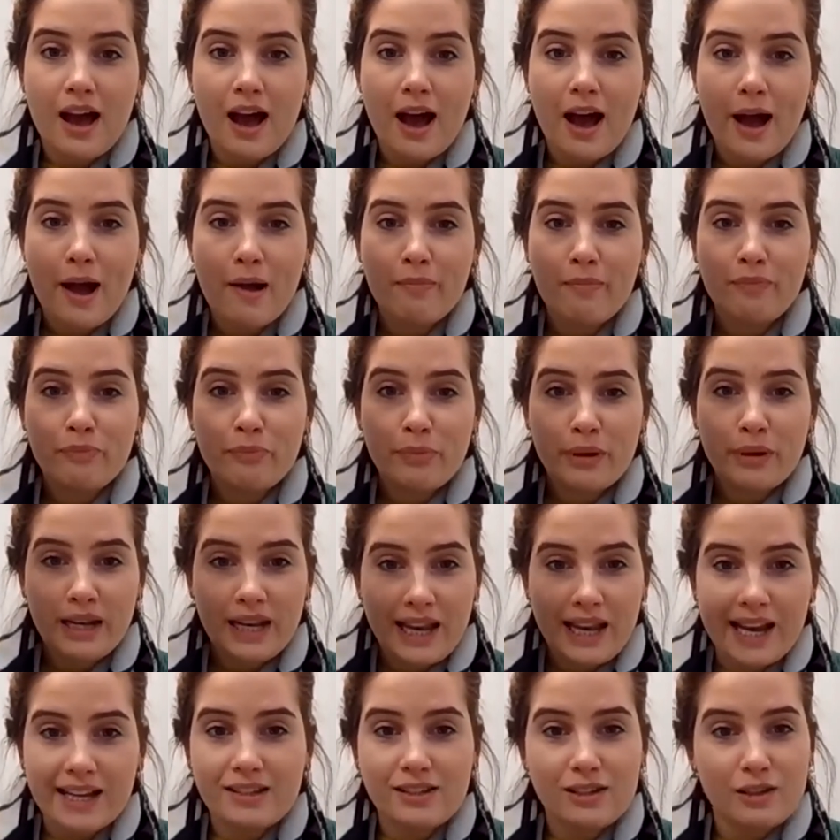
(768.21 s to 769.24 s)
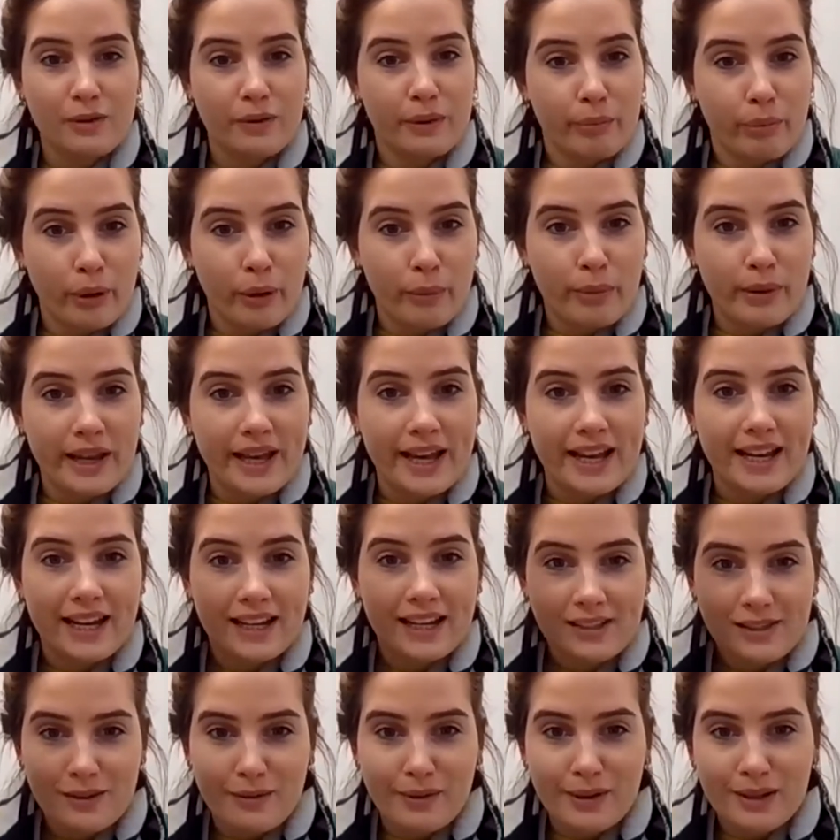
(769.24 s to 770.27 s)
But let's do it properly and
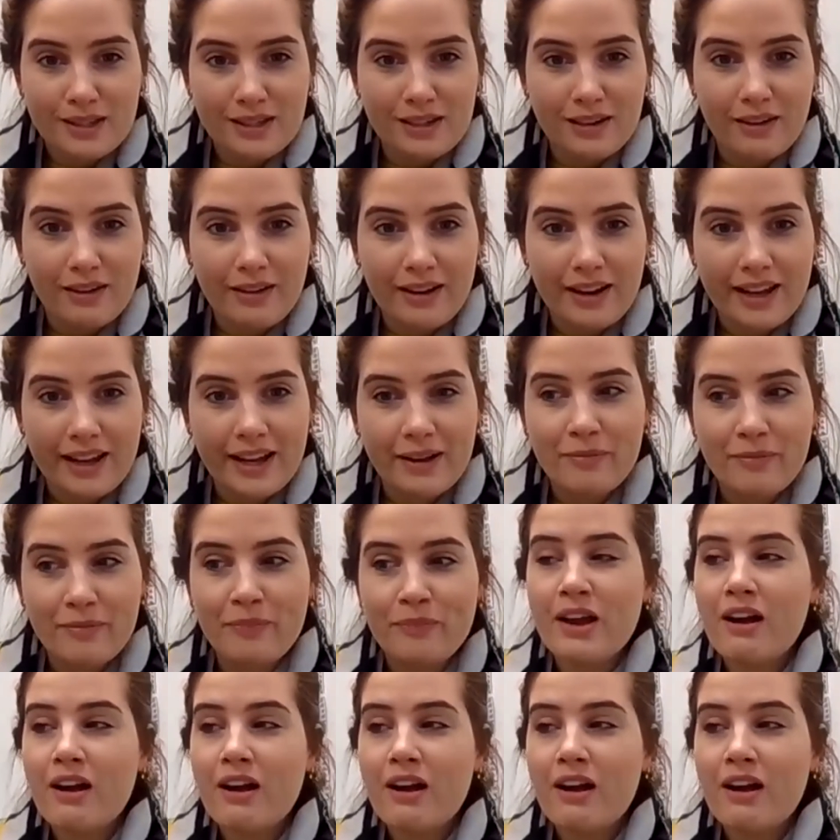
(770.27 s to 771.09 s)
let's do it slowly.